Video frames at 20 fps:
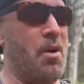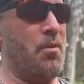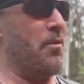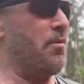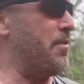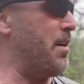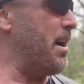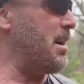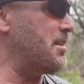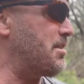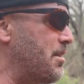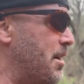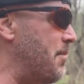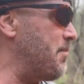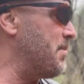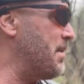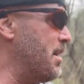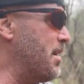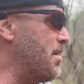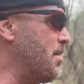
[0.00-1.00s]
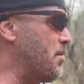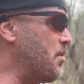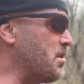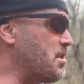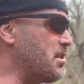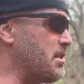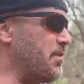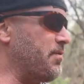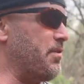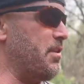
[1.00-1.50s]
We'll find some, which
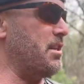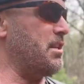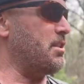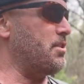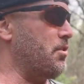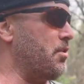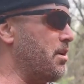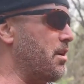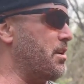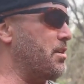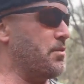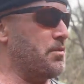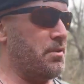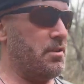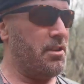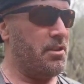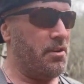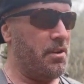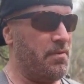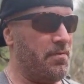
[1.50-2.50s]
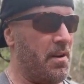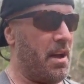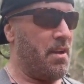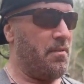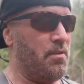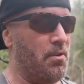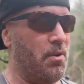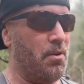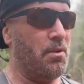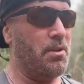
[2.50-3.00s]
is a funny story because he was a 35
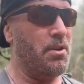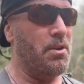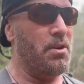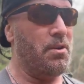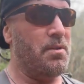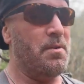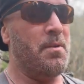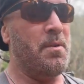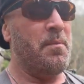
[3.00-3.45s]
year old dude,